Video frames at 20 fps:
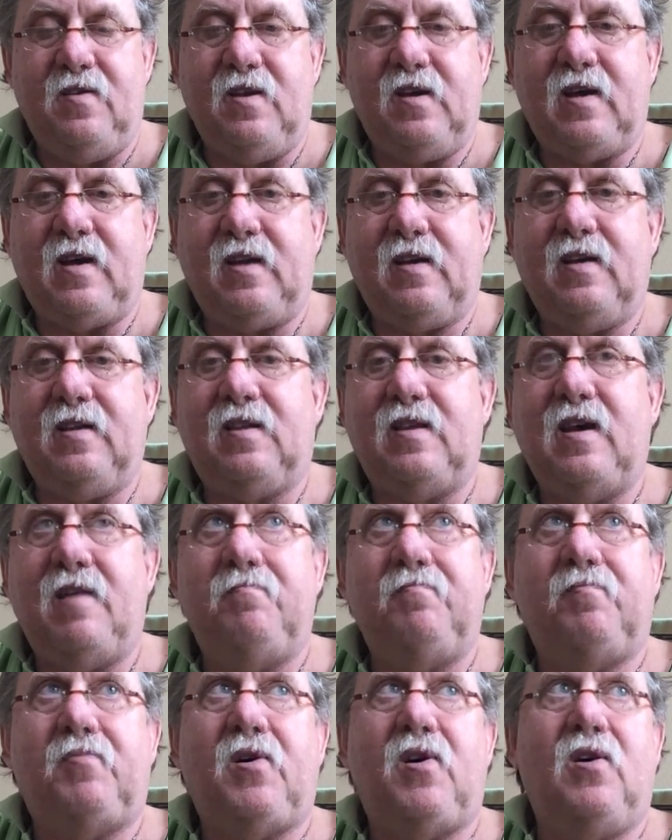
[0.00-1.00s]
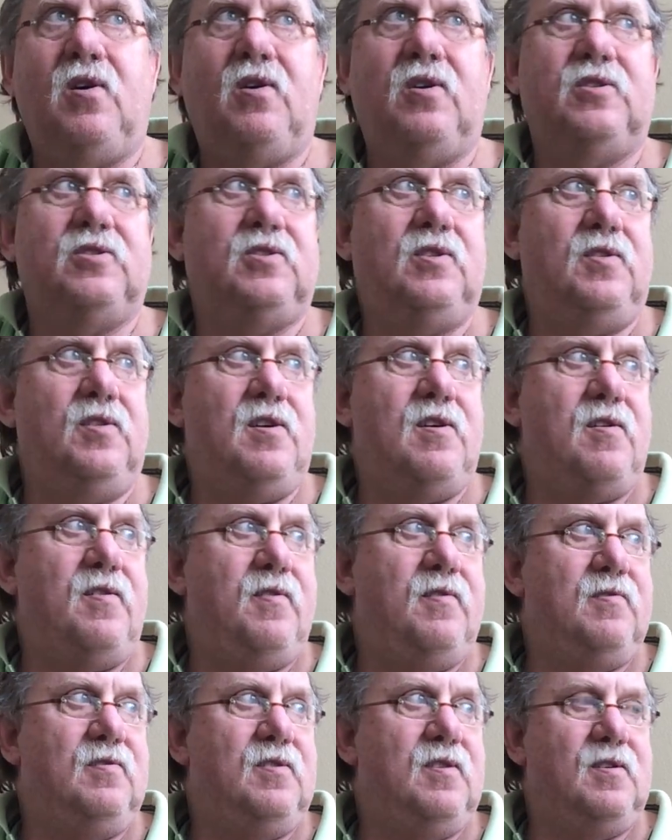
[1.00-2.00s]
you got to get that pause in there
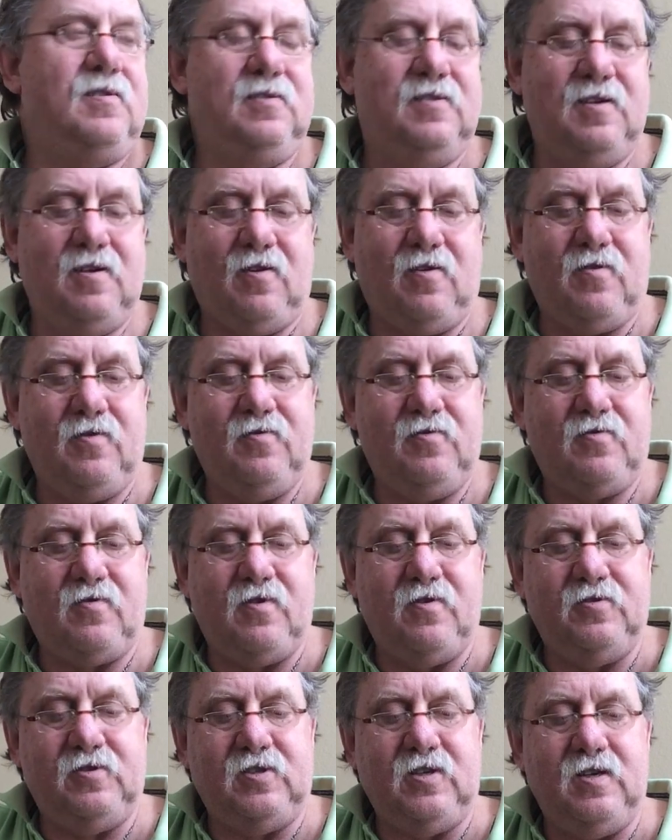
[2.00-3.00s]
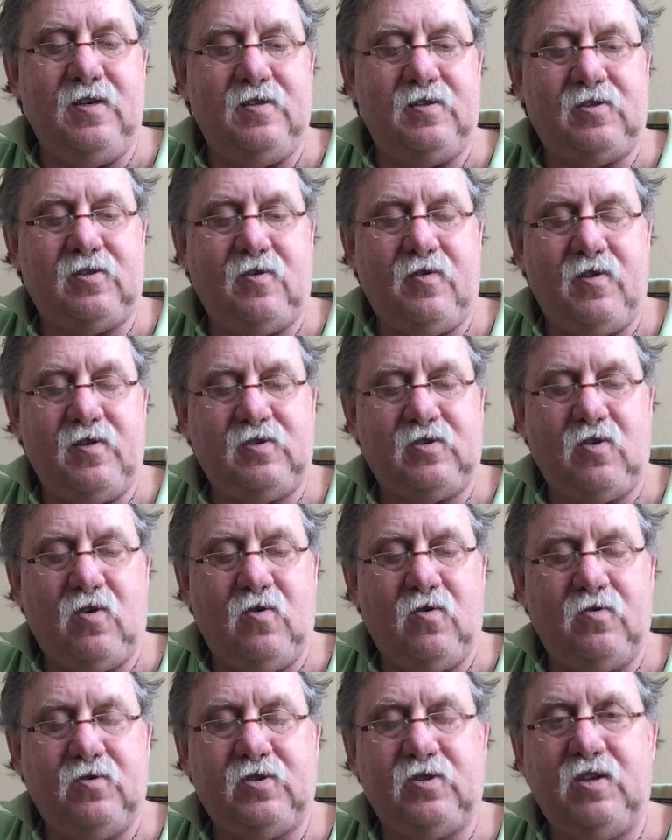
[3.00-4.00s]
that Doug Dillard throws in. So this
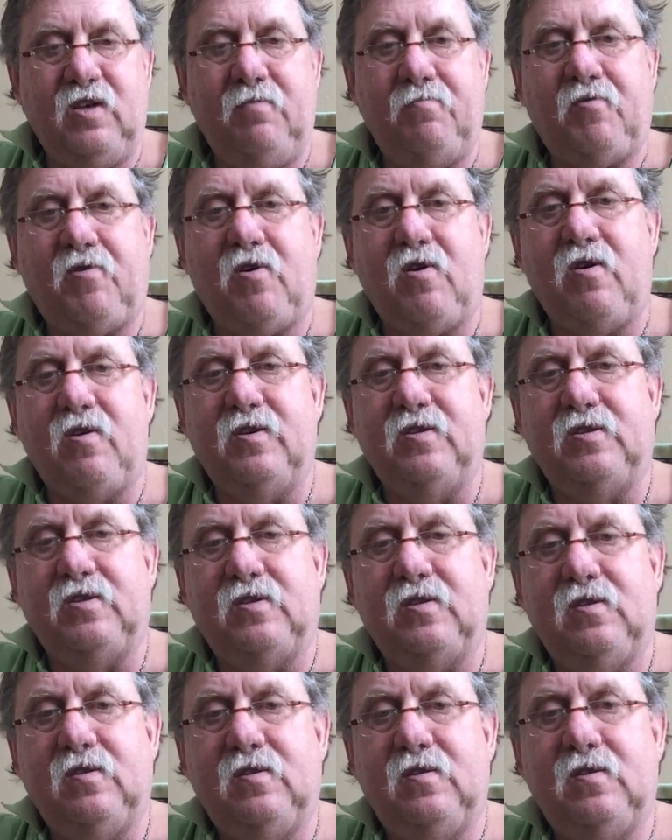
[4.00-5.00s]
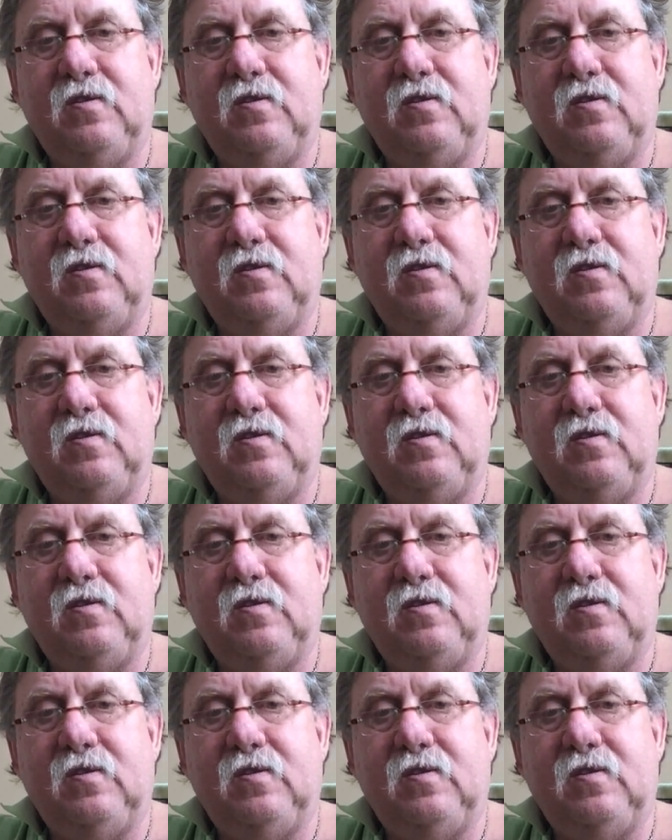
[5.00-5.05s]
whole C part is.